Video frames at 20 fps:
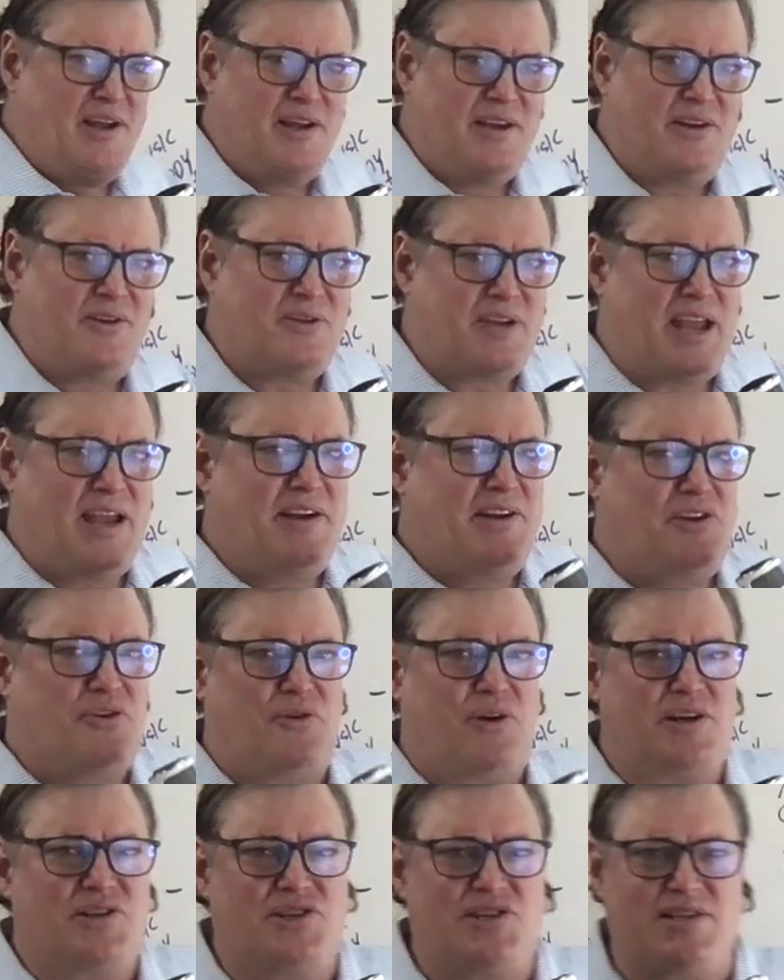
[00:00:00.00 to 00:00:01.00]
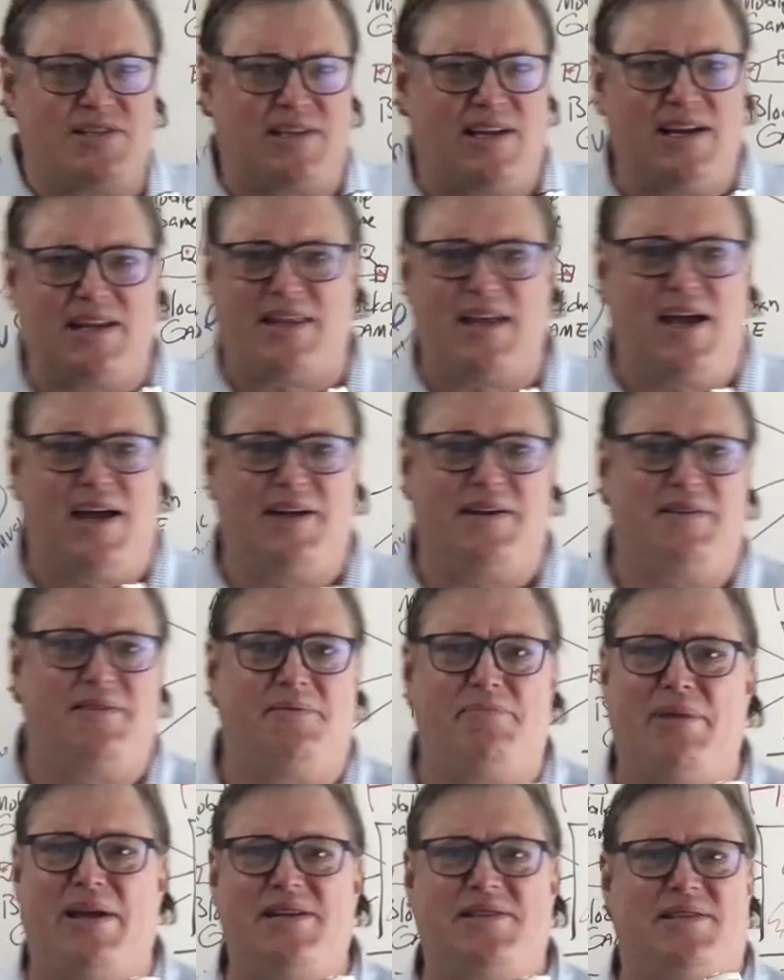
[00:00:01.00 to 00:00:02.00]
you know, Candy Crush is like
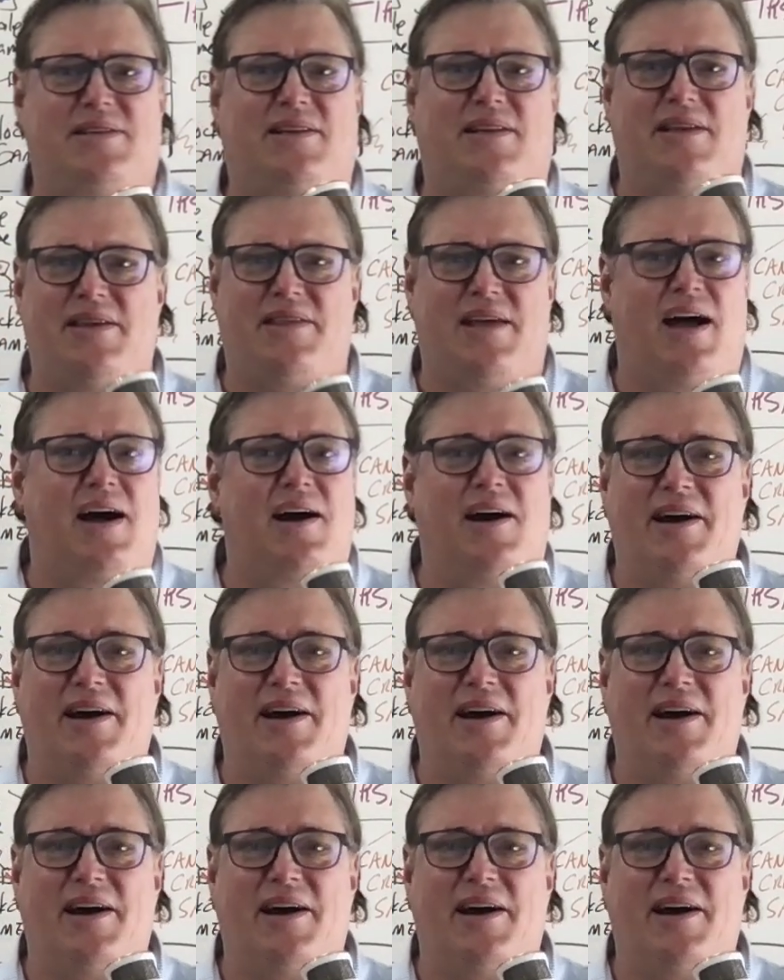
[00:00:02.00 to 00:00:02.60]
that, basically the